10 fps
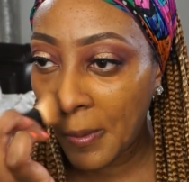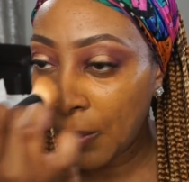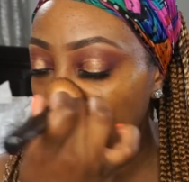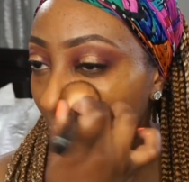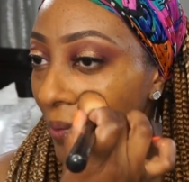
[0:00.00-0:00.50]

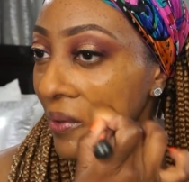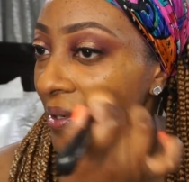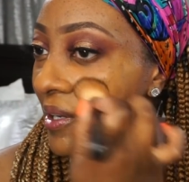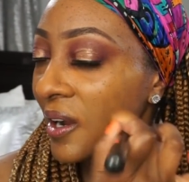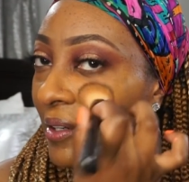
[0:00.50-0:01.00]
When I wear
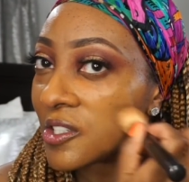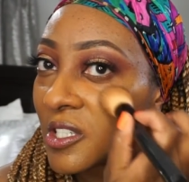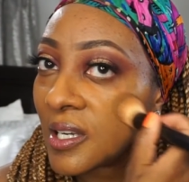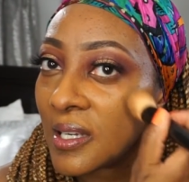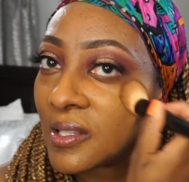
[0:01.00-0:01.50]
darker
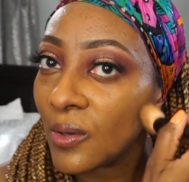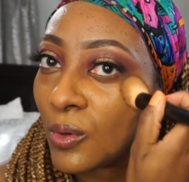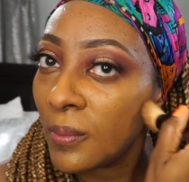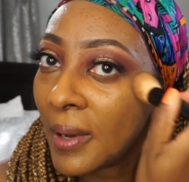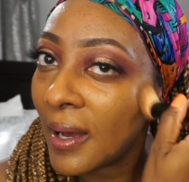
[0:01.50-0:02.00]
shades
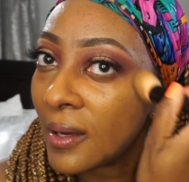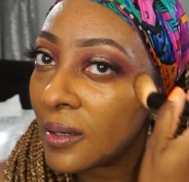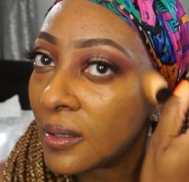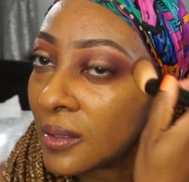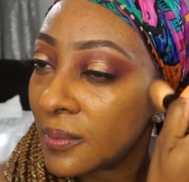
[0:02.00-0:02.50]
on
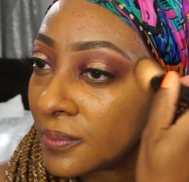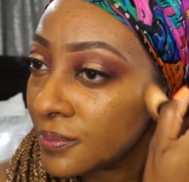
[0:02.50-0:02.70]
my